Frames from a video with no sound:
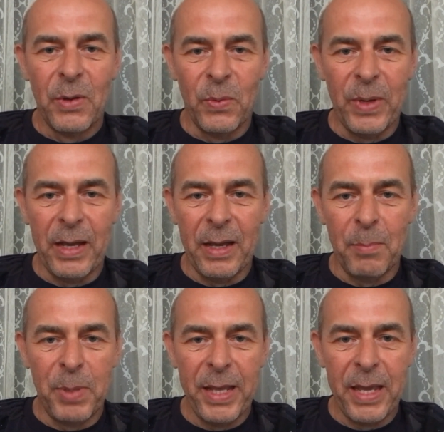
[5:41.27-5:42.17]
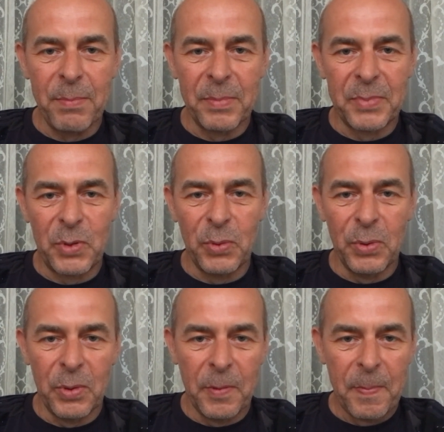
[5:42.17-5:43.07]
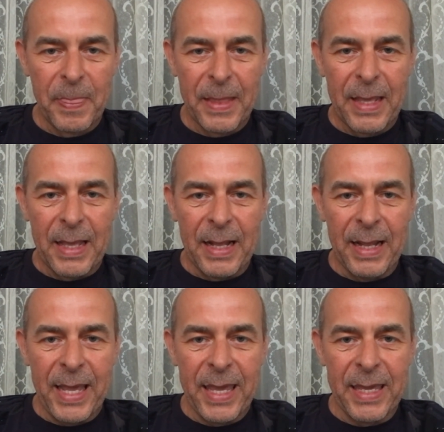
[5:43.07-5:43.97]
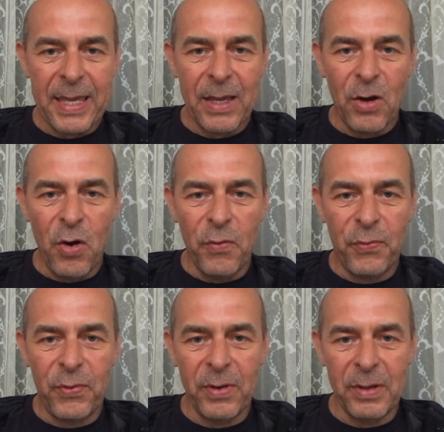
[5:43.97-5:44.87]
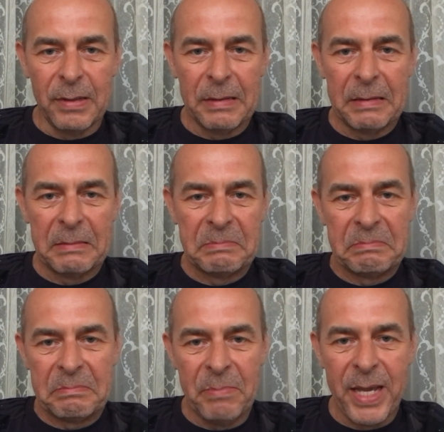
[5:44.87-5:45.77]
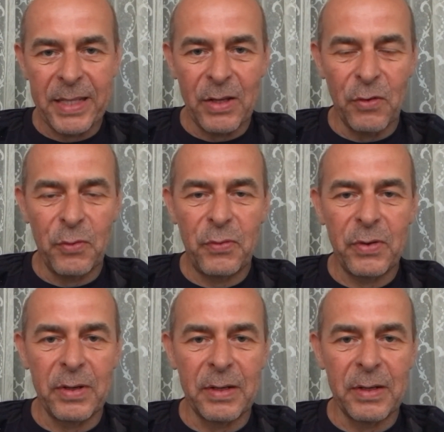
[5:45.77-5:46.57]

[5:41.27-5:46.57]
were blamed to lay off many of